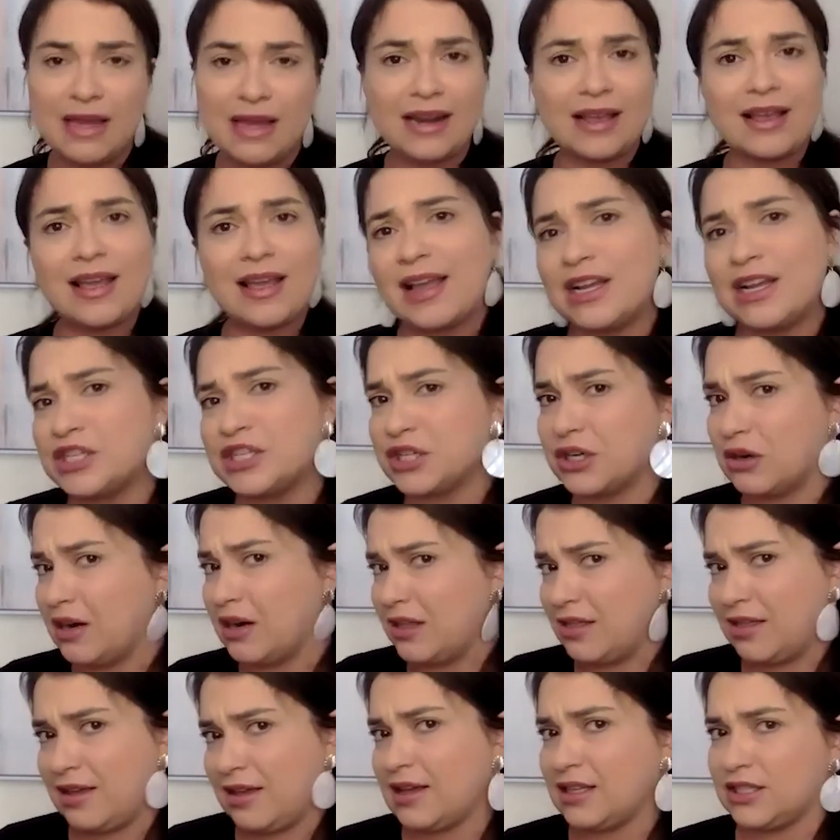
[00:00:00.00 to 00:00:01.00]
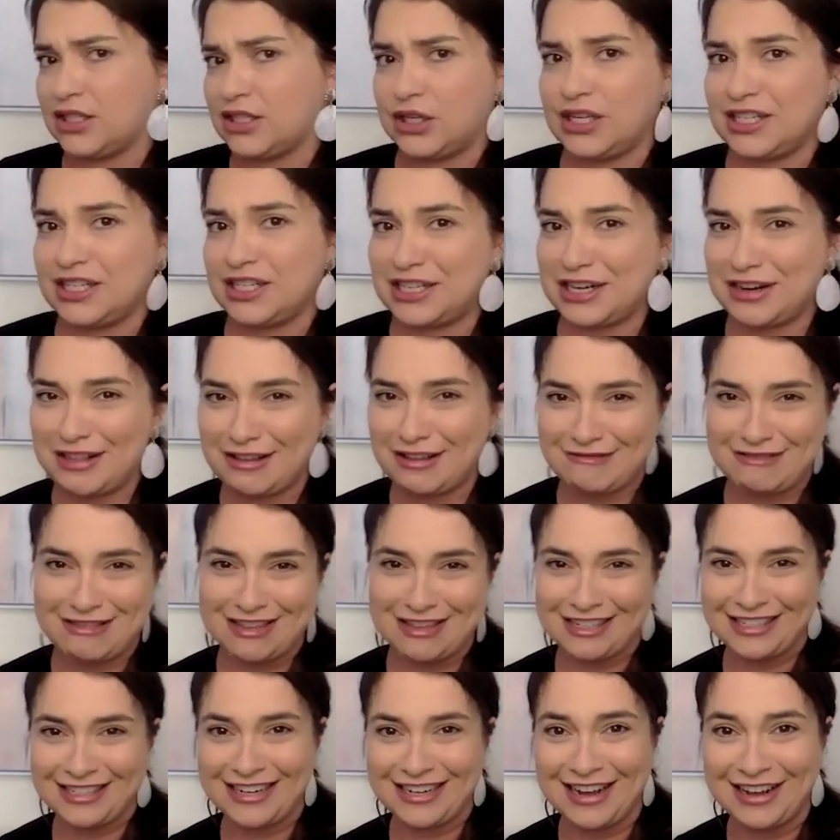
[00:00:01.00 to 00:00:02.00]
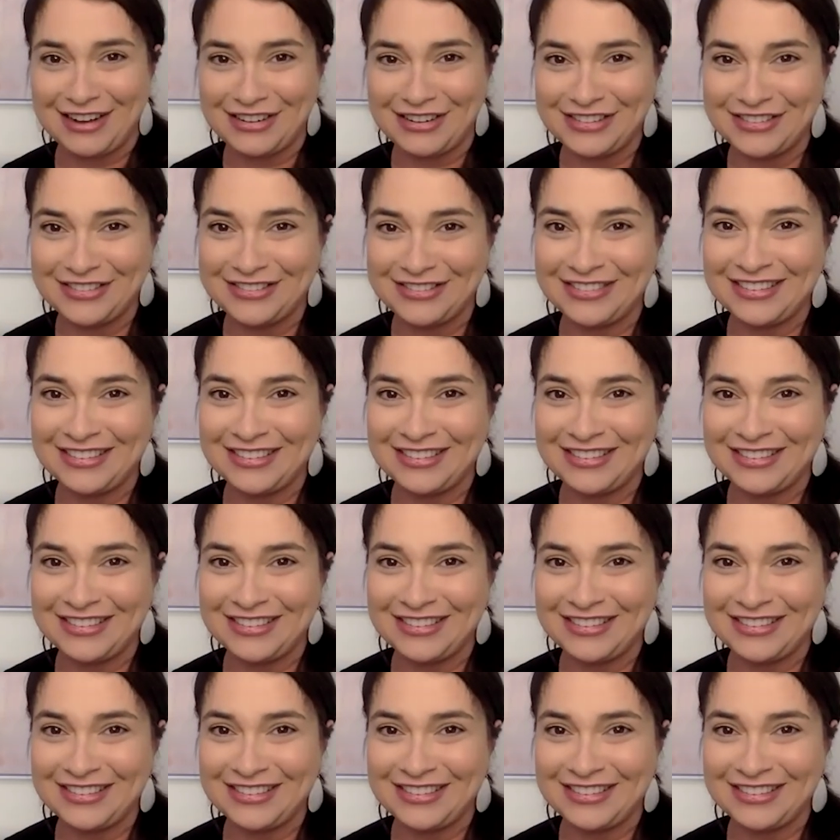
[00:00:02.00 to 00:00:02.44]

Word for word: medication or anything else, you can share that with us now.